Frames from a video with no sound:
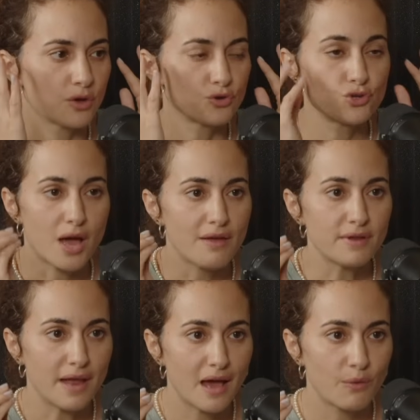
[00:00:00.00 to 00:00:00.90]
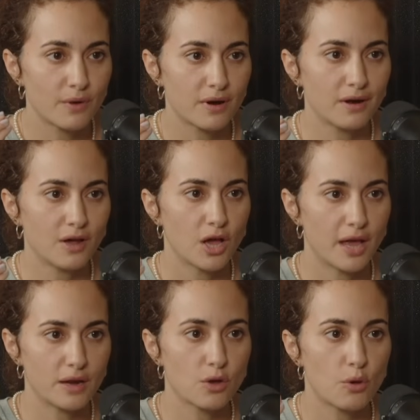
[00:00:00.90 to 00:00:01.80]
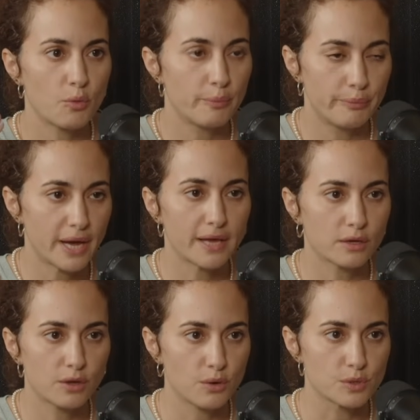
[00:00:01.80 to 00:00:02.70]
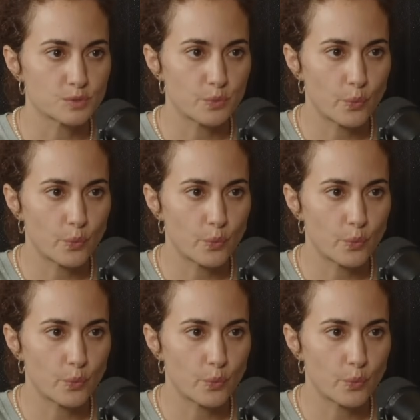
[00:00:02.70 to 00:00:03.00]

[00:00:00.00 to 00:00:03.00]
drive an hour and go buy clothes.